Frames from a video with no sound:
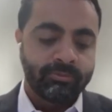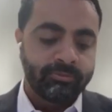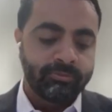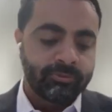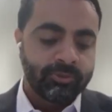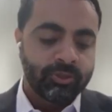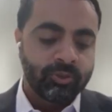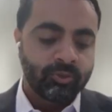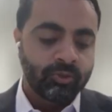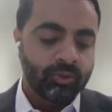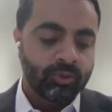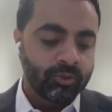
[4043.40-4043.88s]

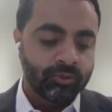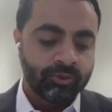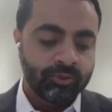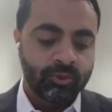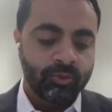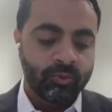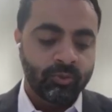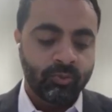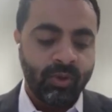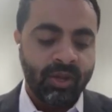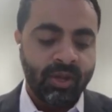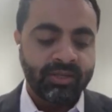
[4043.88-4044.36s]
to those
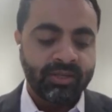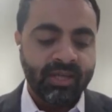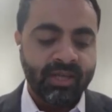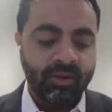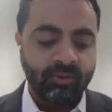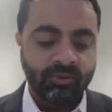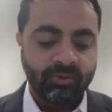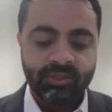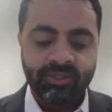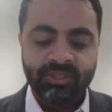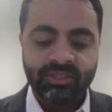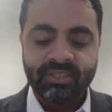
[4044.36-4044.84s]
who went
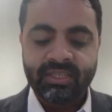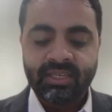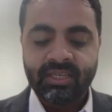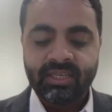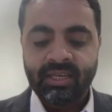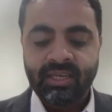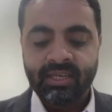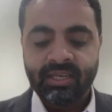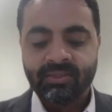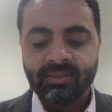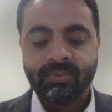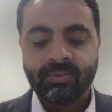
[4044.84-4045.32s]
out to
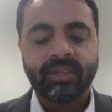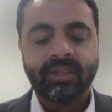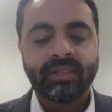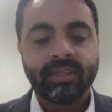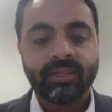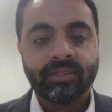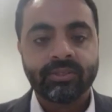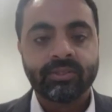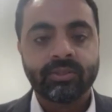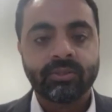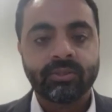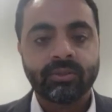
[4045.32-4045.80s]
sea as well
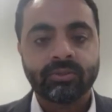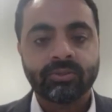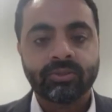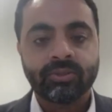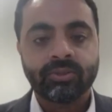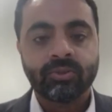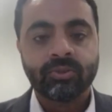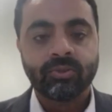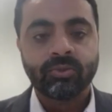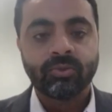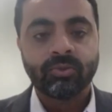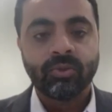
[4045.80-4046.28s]
as those
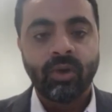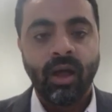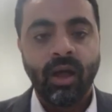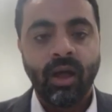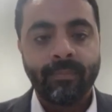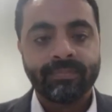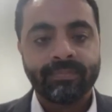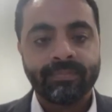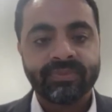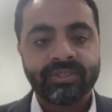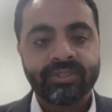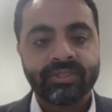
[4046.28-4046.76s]
who
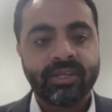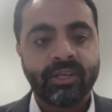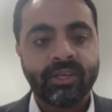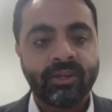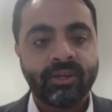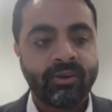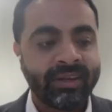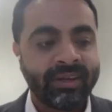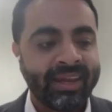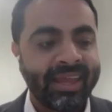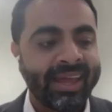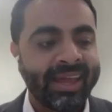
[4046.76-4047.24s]
stayed
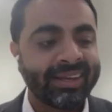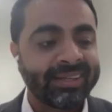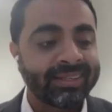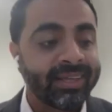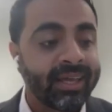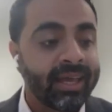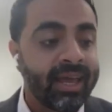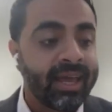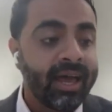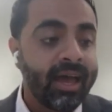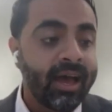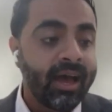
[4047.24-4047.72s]
on land.
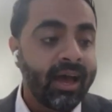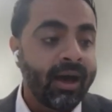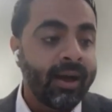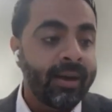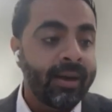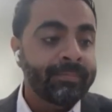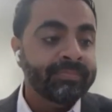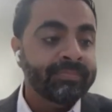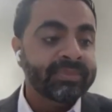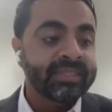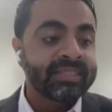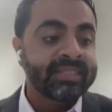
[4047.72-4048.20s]

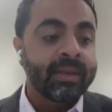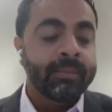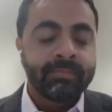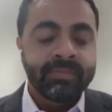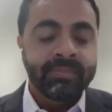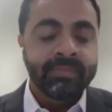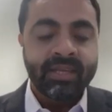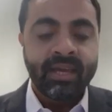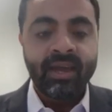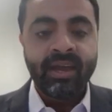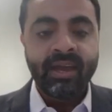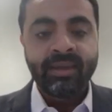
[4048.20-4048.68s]

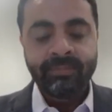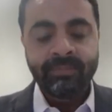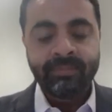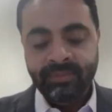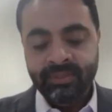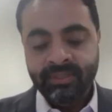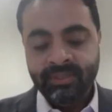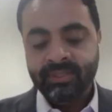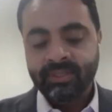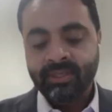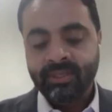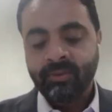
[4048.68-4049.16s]

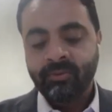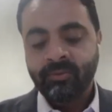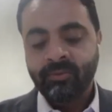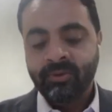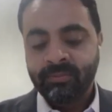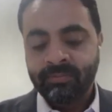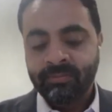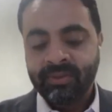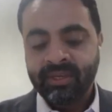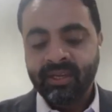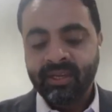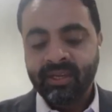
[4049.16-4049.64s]
Sometimes it
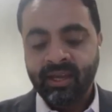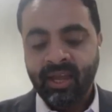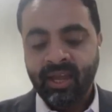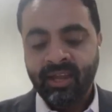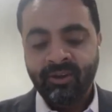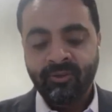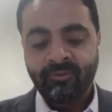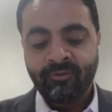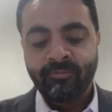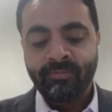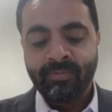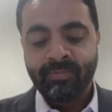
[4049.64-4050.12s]
would be a
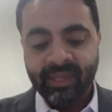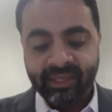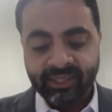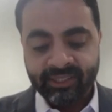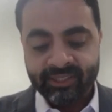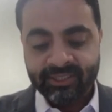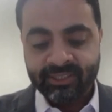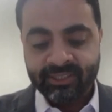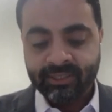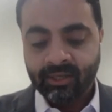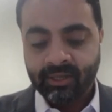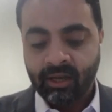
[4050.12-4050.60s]
kind of
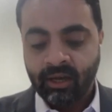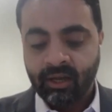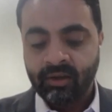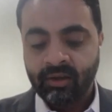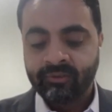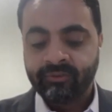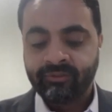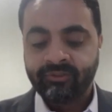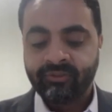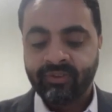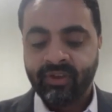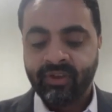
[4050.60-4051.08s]
mix
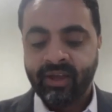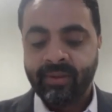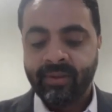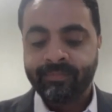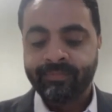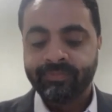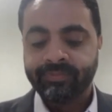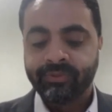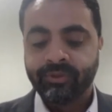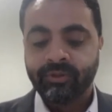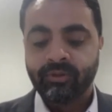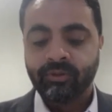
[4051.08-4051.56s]
of
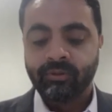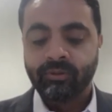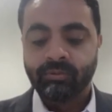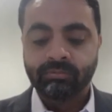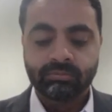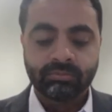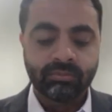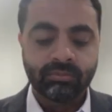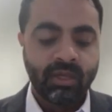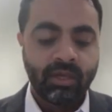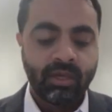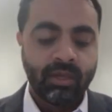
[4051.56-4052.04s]

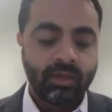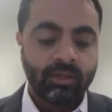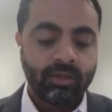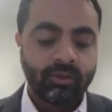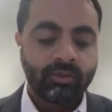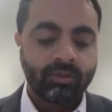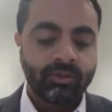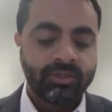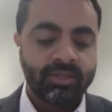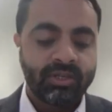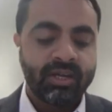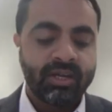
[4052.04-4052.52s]

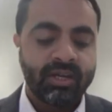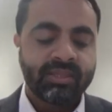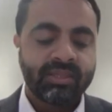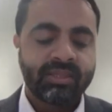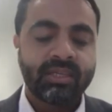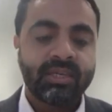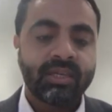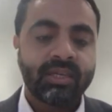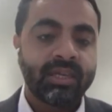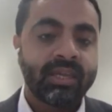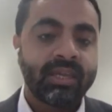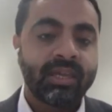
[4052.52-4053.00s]

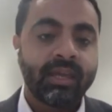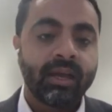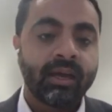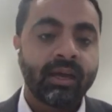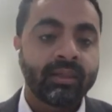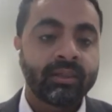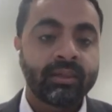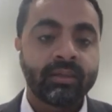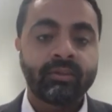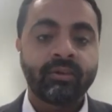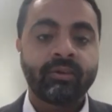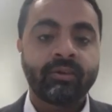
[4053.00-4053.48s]
Gujarati,
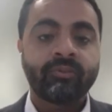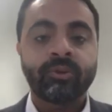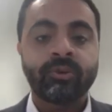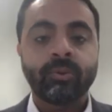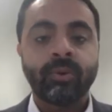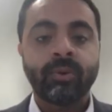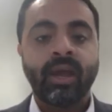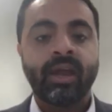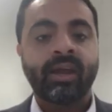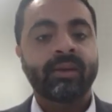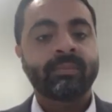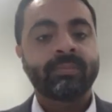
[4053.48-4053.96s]
a
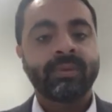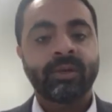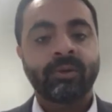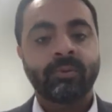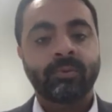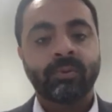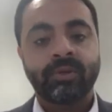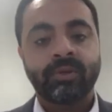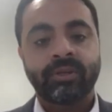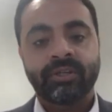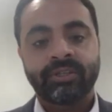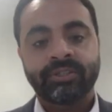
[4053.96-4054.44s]
few Arabic
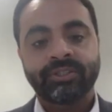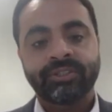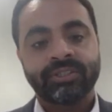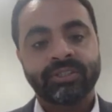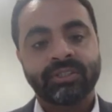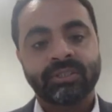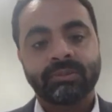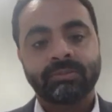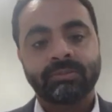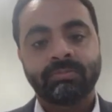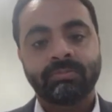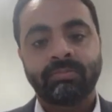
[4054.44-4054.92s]

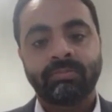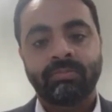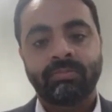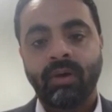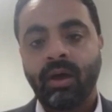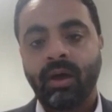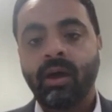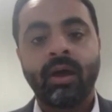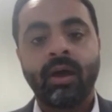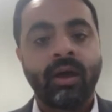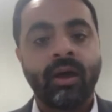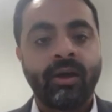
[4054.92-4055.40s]
words,
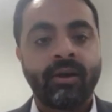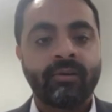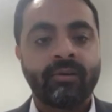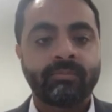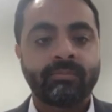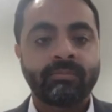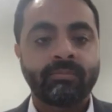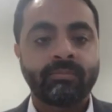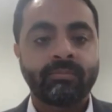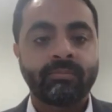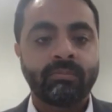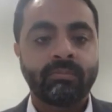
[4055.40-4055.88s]

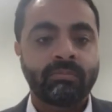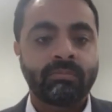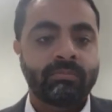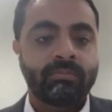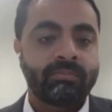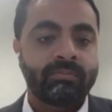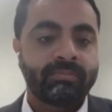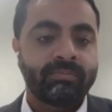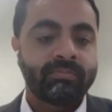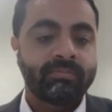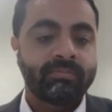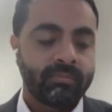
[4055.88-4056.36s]
and
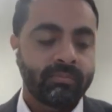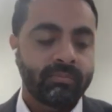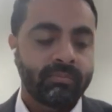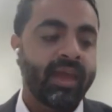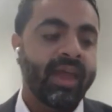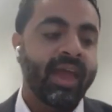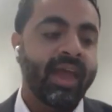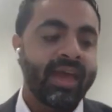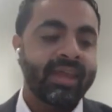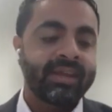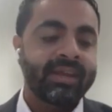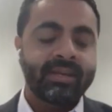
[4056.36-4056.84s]

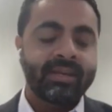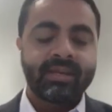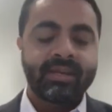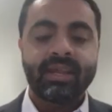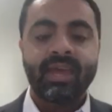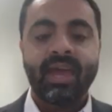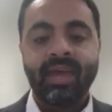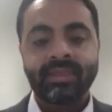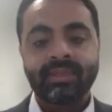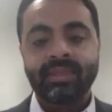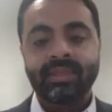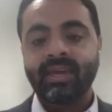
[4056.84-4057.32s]

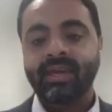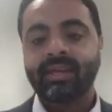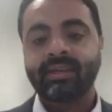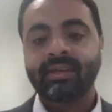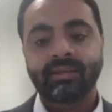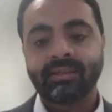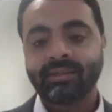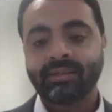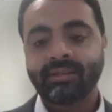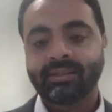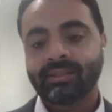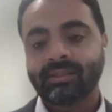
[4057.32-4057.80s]

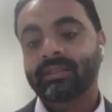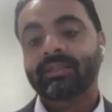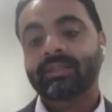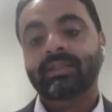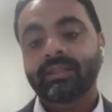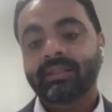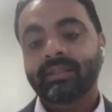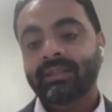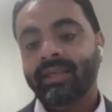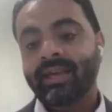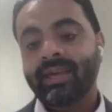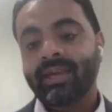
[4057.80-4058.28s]

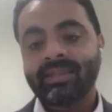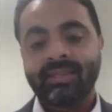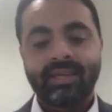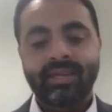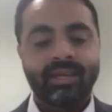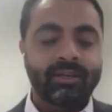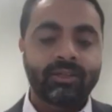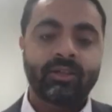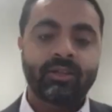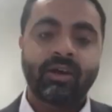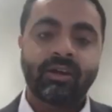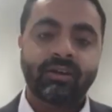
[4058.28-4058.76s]

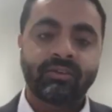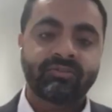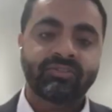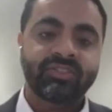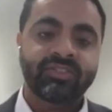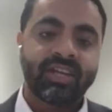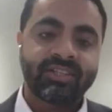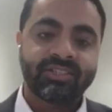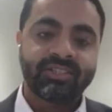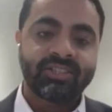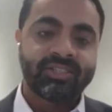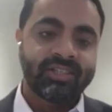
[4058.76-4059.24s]
then a lot of
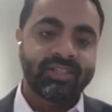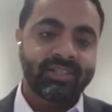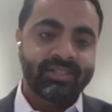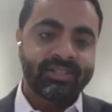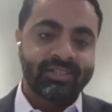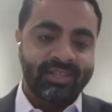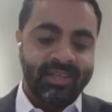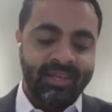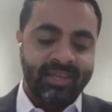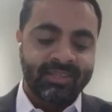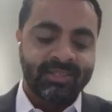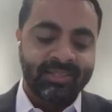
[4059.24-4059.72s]

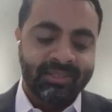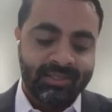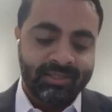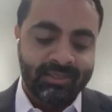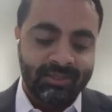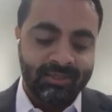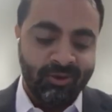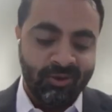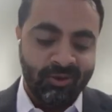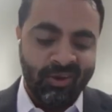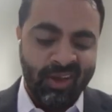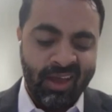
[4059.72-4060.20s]
gestures. As
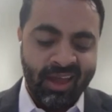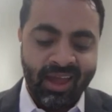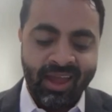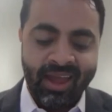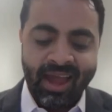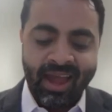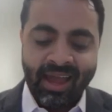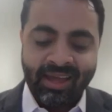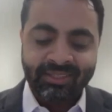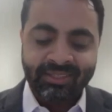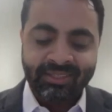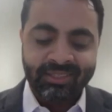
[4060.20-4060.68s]
I
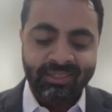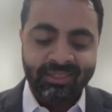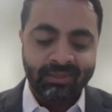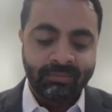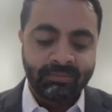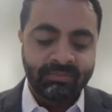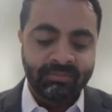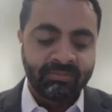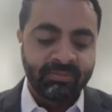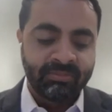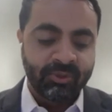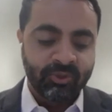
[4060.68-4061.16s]
asked
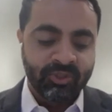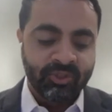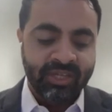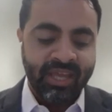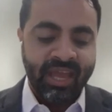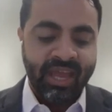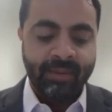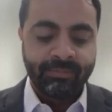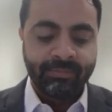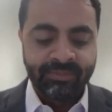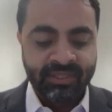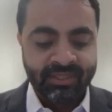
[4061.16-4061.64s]
a boat
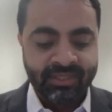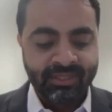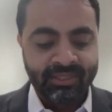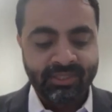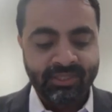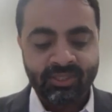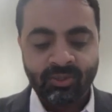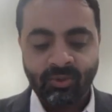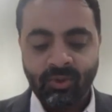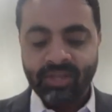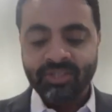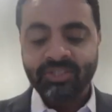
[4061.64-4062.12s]
captain
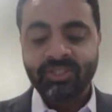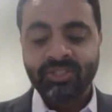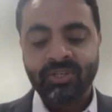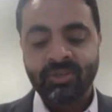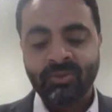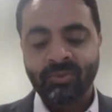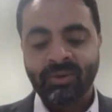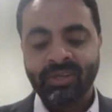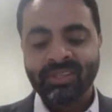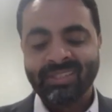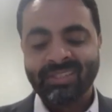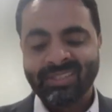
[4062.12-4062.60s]
this
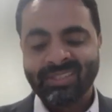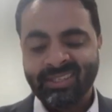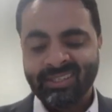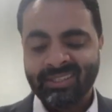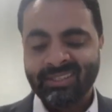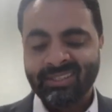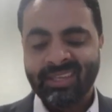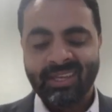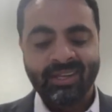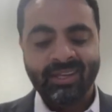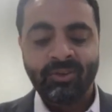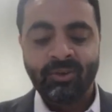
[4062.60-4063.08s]
question once, and he
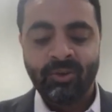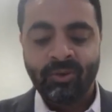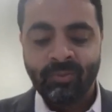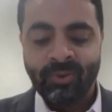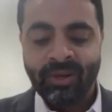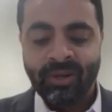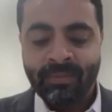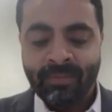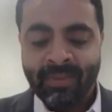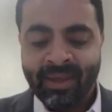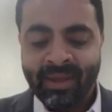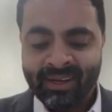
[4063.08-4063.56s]
said,
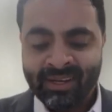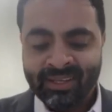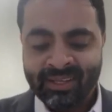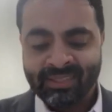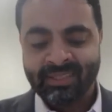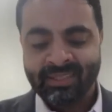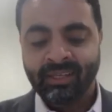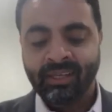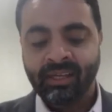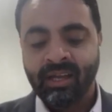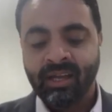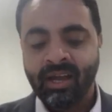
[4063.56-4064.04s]
when a man has
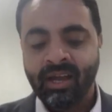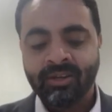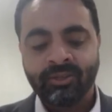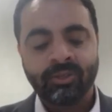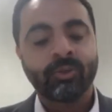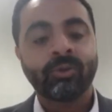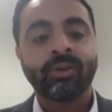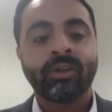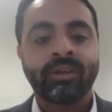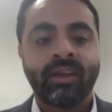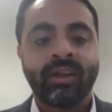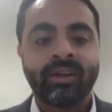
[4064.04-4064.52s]
a gun,
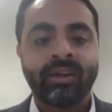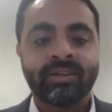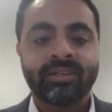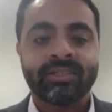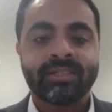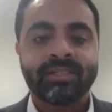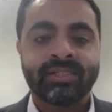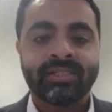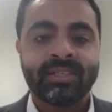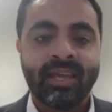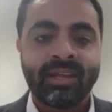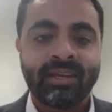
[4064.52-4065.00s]
you can
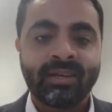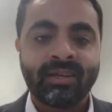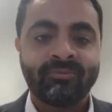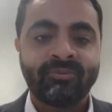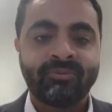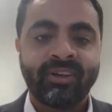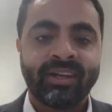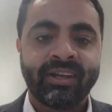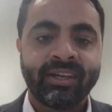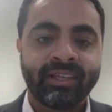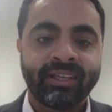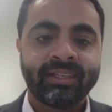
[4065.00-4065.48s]
understand him
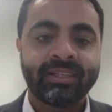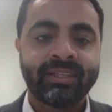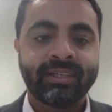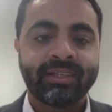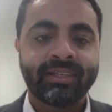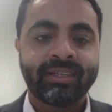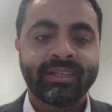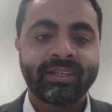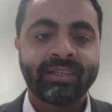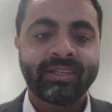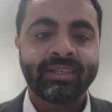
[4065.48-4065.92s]
very clearly.